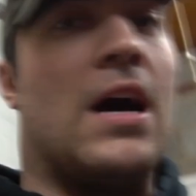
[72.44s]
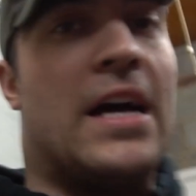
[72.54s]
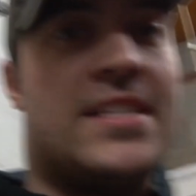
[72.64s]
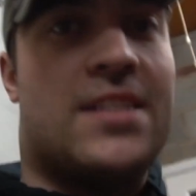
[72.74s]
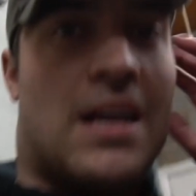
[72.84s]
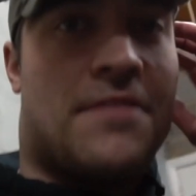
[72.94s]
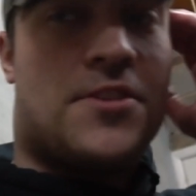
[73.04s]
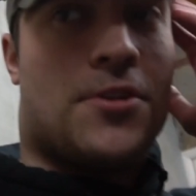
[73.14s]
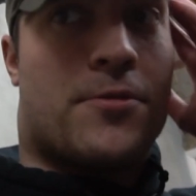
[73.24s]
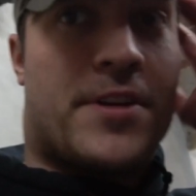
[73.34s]
I still have
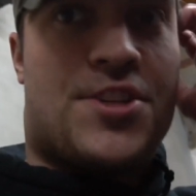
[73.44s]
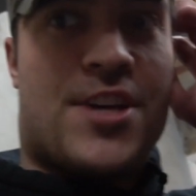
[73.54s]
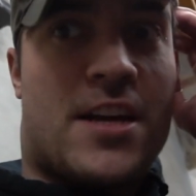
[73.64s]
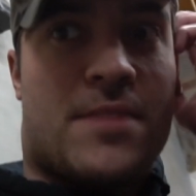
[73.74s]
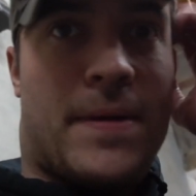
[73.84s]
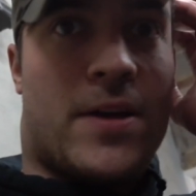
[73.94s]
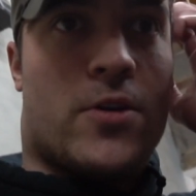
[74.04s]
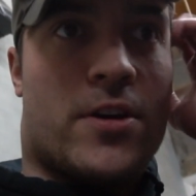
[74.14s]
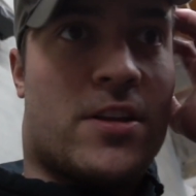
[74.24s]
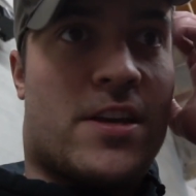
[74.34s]
to recheck my
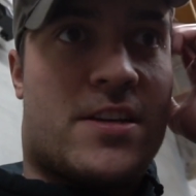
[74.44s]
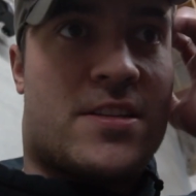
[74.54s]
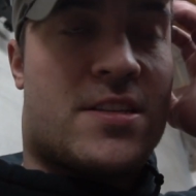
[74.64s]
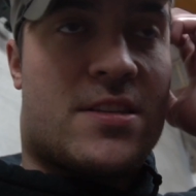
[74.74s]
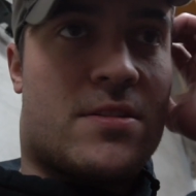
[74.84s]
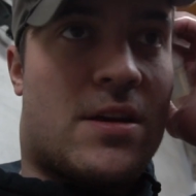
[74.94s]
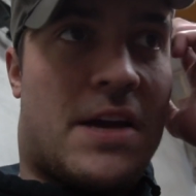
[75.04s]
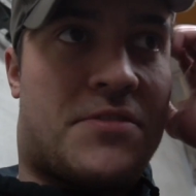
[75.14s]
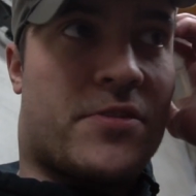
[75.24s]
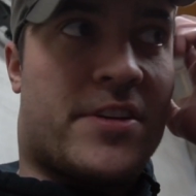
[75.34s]
oil leaks. I
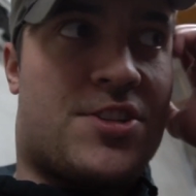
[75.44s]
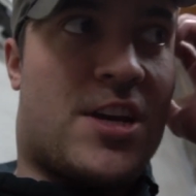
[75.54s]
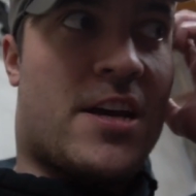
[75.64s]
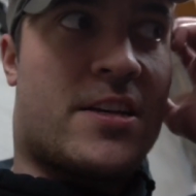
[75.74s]
have to recheck.